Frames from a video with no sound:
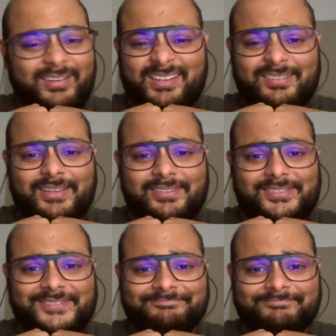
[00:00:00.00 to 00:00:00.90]

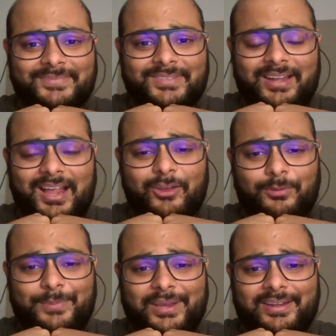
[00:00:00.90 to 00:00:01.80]
recognized that I
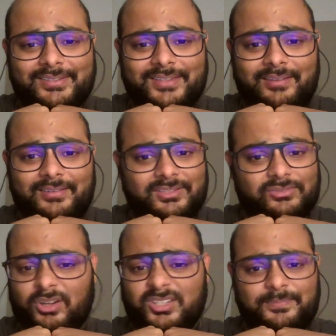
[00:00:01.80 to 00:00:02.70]
could be a data scientist,
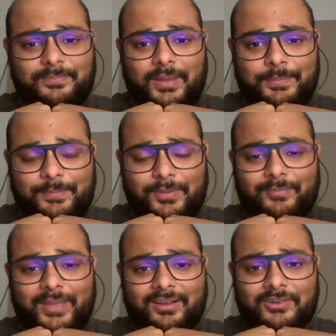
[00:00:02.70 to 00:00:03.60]
not just my people of
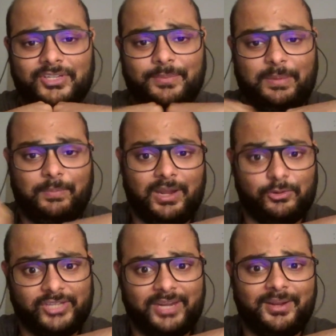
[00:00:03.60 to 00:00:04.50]
my country, but people
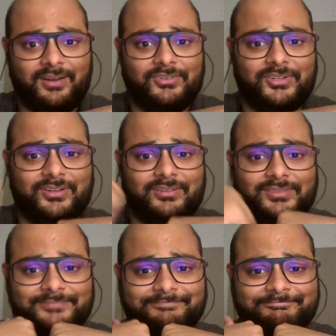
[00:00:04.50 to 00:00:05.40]
outside my country
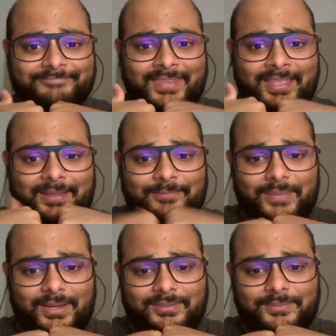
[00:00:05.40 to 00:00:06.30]
didn't.
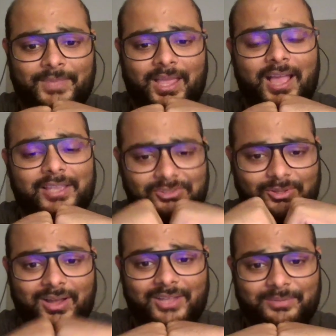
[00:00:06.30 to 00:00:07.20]
But I
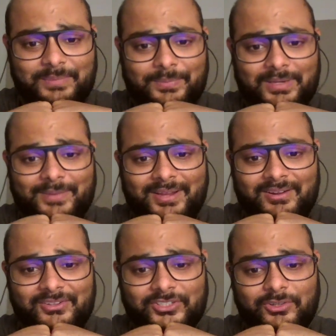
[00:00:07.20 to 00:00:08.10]
saw other people in my
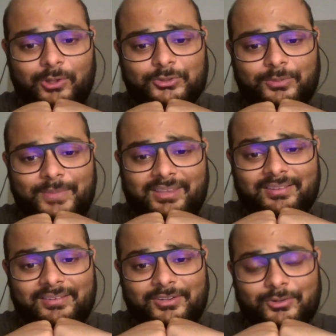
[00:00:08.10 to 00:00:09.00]
country also
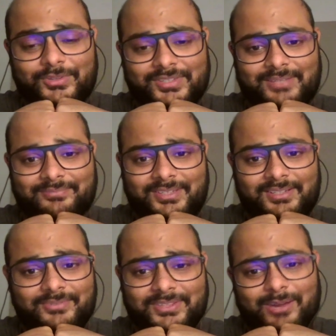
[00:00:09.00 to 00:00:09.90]
making it into the same
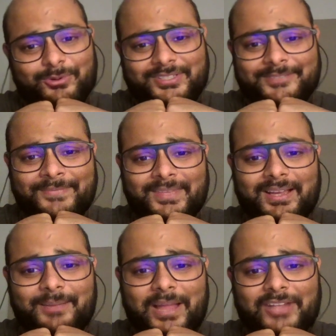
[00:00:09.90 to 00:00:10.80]
field without
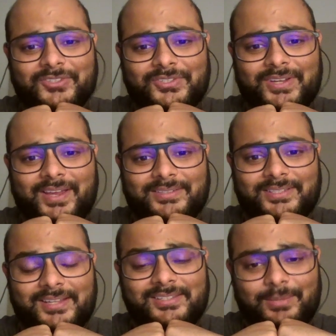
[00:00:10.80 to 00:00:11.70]
a bachelor's in
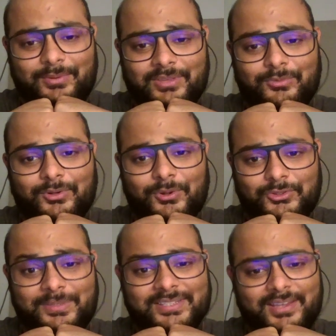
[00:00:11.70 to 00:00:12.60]
IT. And some of them were close
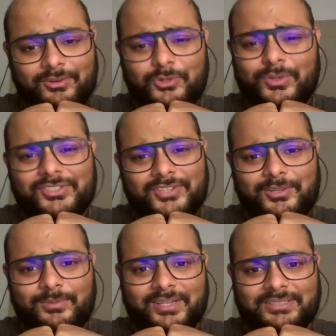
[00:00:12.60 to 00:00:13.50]
to me said, no, you can still
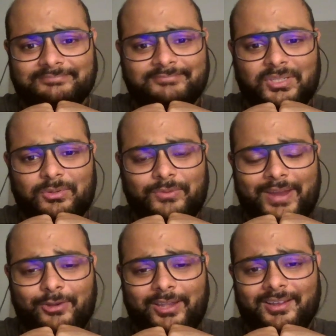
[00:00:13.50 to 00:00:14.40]
do it. But why
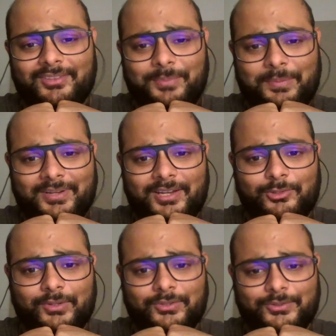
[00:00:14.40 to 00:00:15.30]
are you letting other people tell you
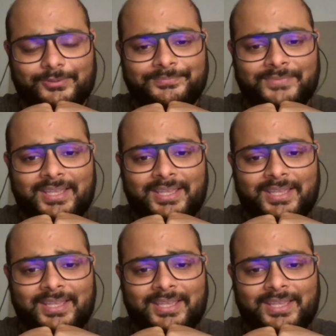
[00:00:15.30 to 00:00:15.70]
what to do?